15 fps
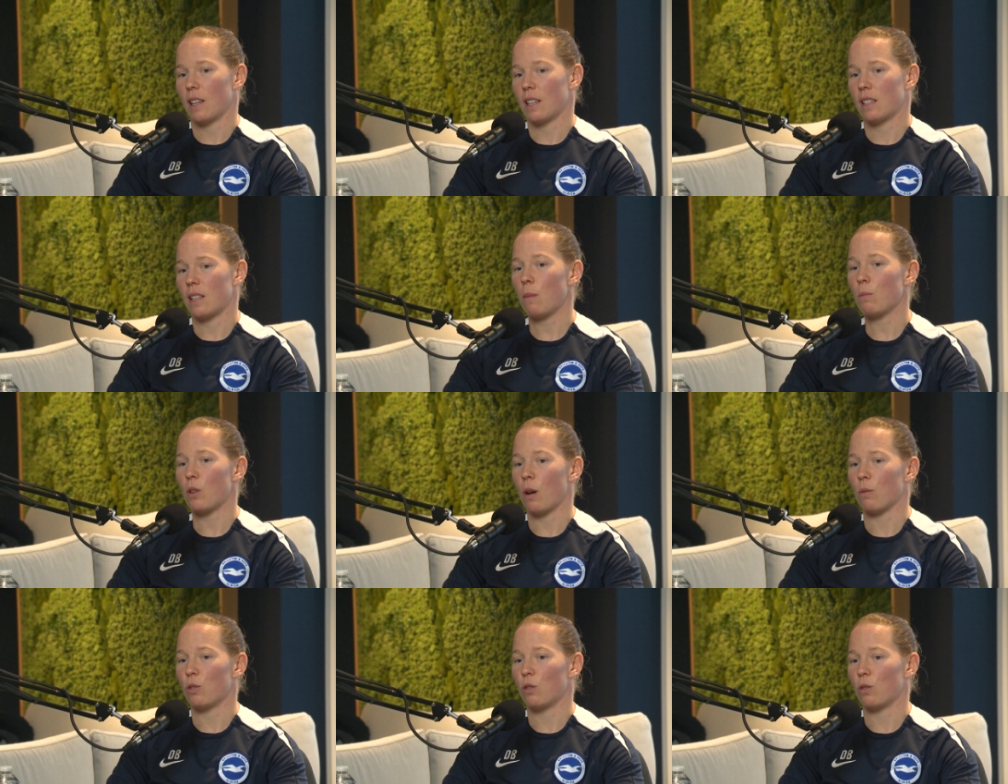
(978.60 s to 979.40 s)

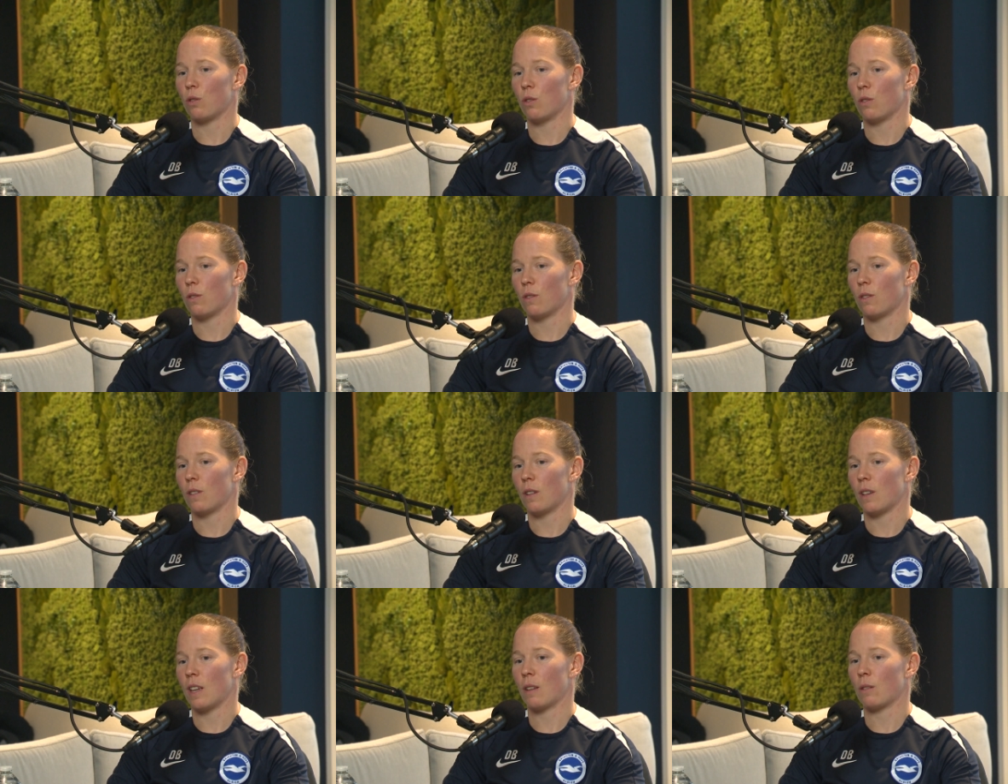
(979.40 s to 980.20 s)
sometimes
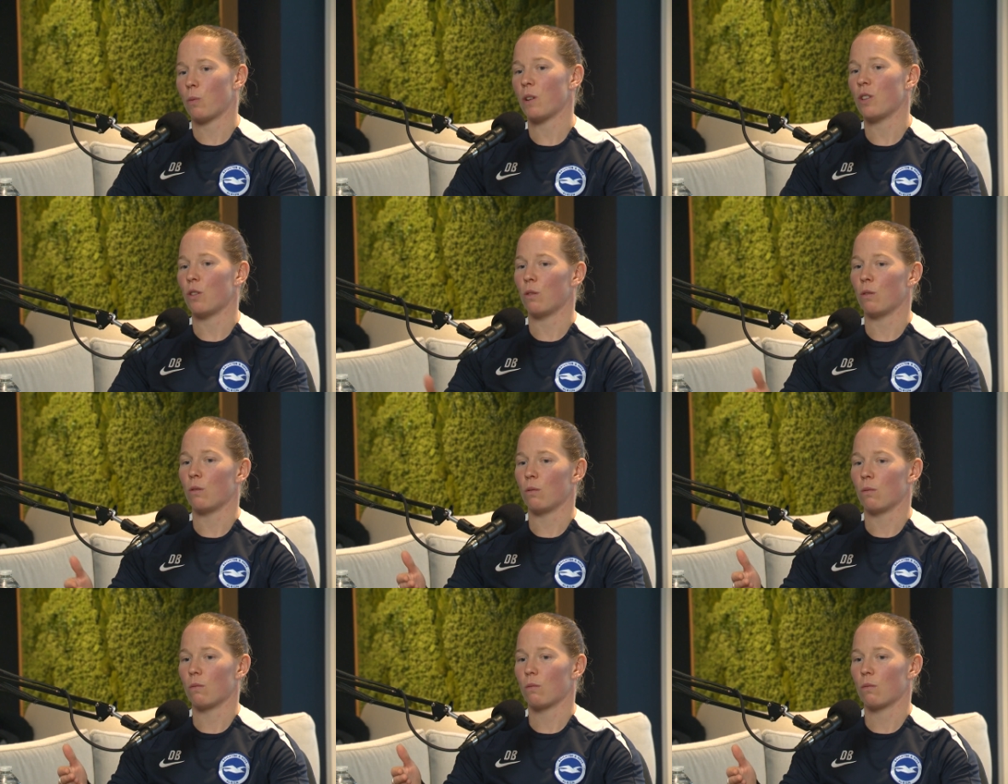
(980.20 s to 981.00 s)
it's when
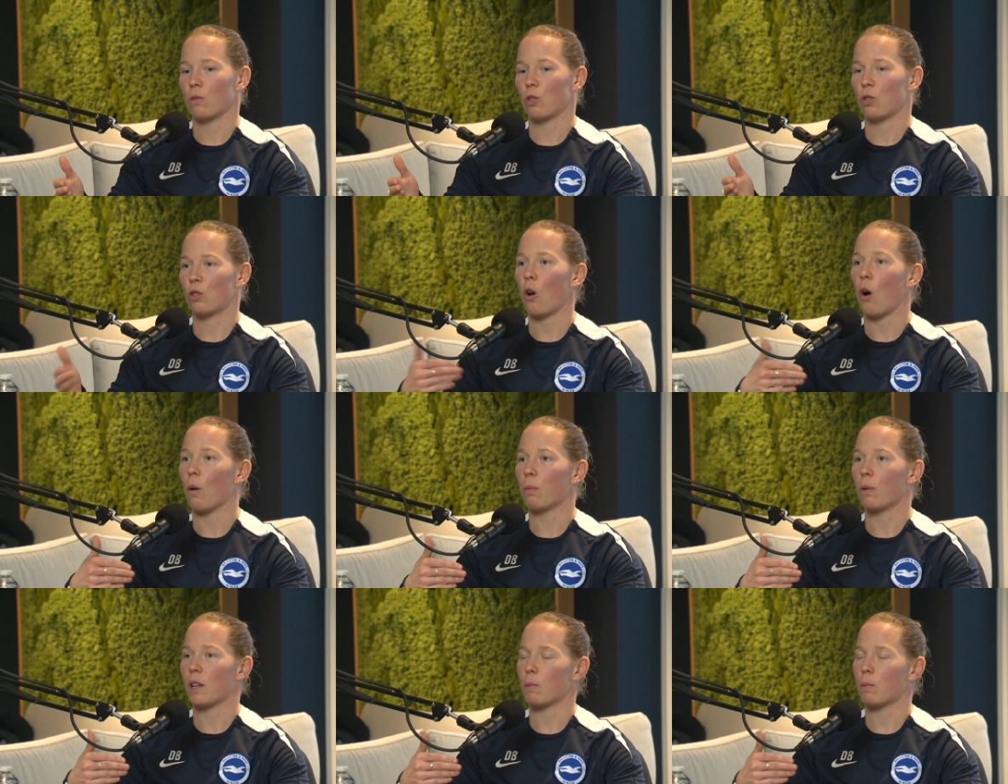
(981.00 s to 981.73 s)
you stop.